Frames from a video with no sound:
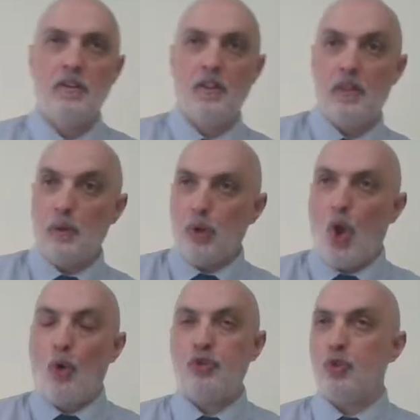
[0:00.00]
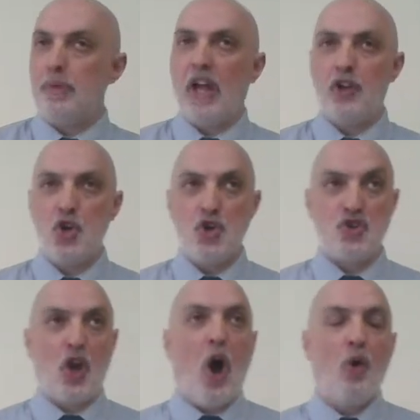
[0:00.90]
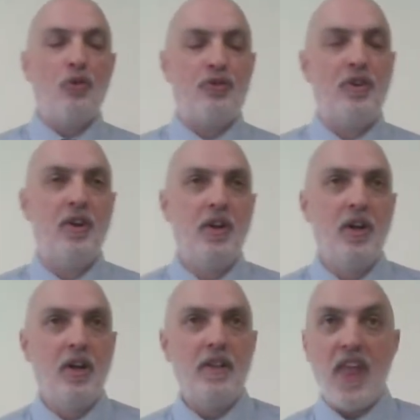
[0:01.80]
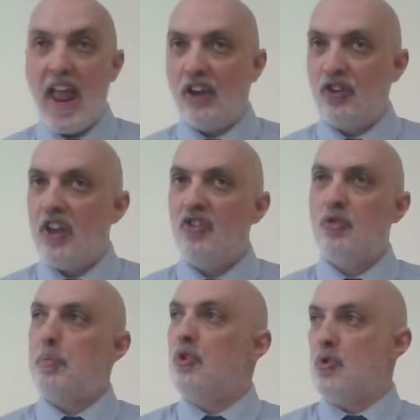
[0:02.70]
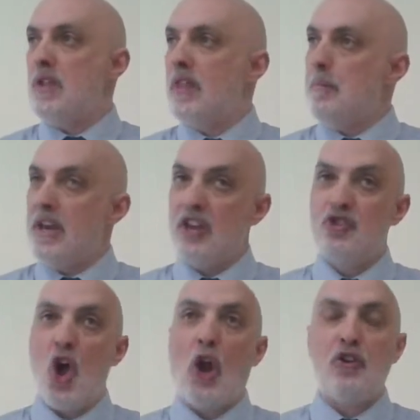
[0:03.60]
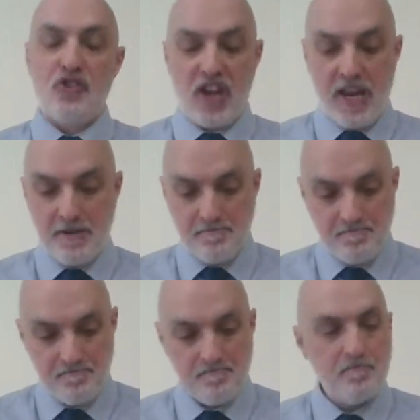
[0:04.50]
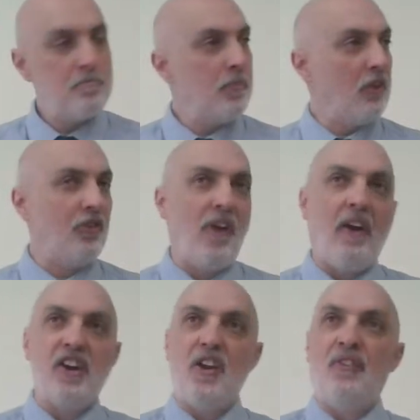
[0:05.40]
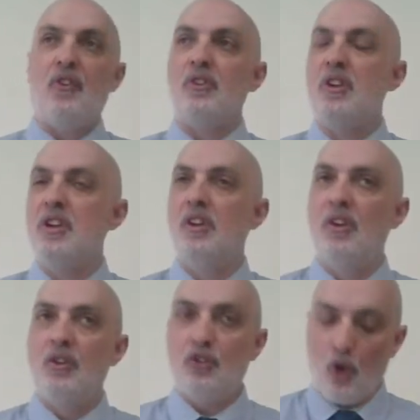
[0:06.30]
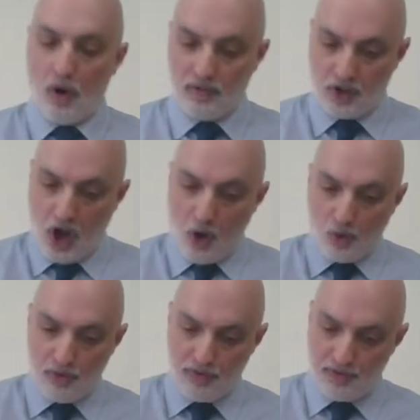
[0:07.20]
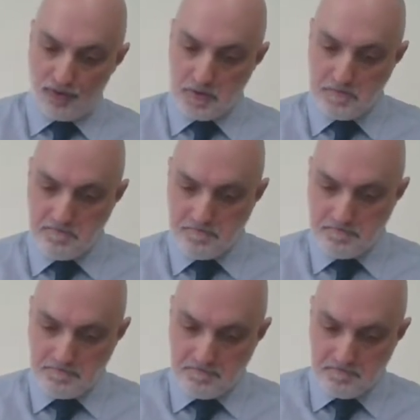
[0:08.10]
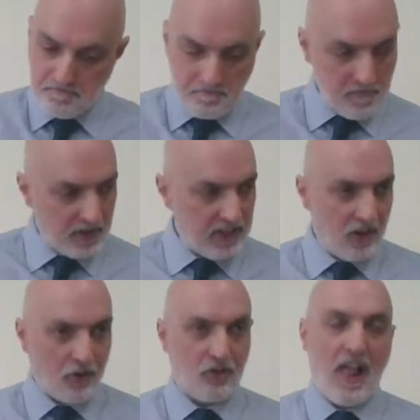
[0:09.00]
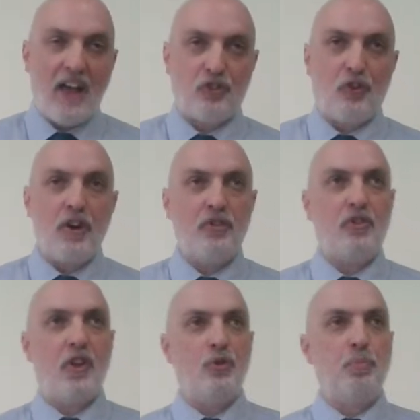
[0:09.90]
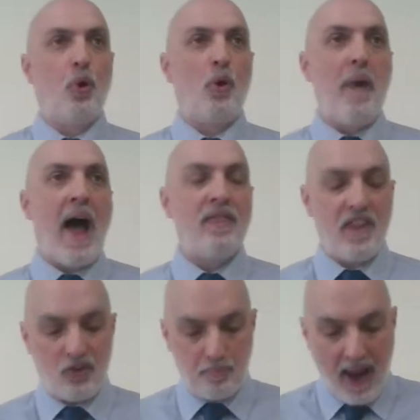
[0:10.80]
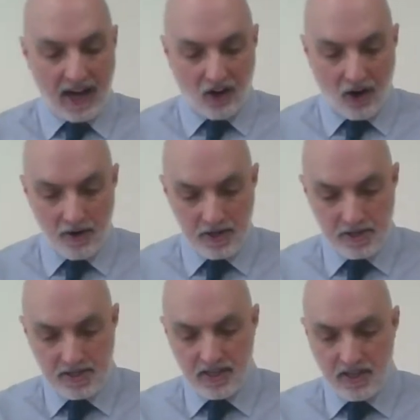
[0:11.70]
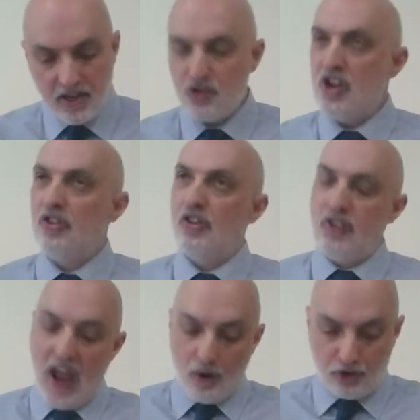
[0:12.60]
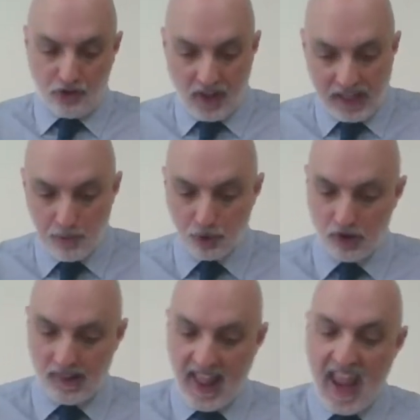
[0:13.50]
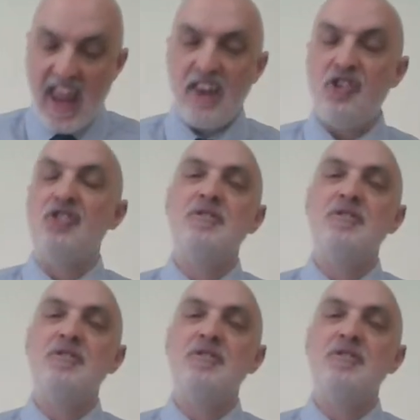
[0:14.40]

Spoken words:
There will also be a huge gulf that exists between them in eternity. That's a very different sort of gulf. Here is Lazarus, this poor man, this beggar. Jesus tells us that he was laid.